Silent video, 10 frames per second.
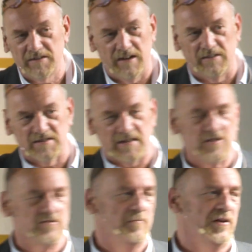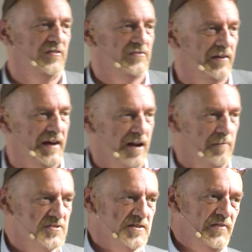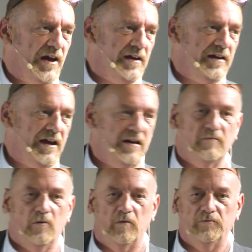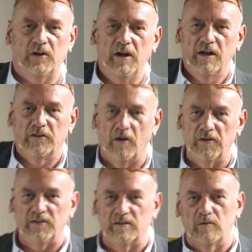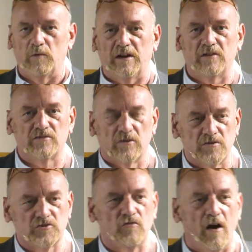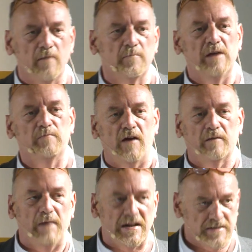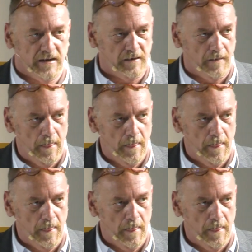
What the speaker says: indeed the Centre of Medicinal Cannabis, if they're going to get involved, the only thing that we can do is try and be pragmatic.